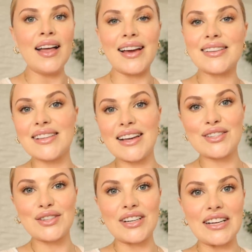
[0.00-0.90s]

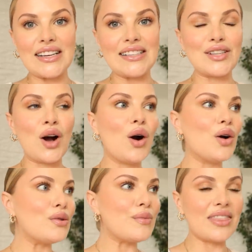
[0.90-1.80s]
accessories,
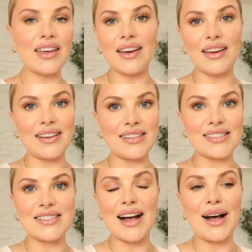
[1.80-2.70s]
home
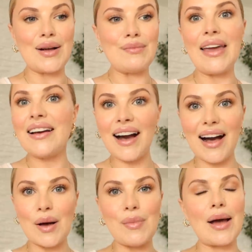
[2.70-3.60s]
things,
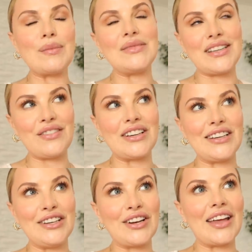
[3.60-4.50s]
makeup. I'm
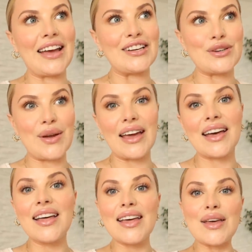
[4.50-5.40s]
definitely looking at doing
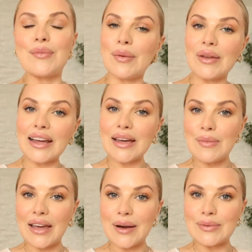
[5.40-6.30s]
maybe like a
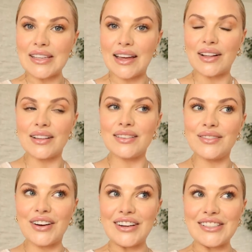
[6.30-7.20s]
makeup sale
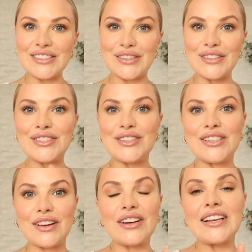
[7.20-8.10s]
very soon, so
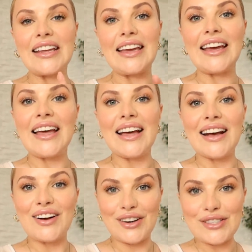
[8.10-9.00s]
definitely go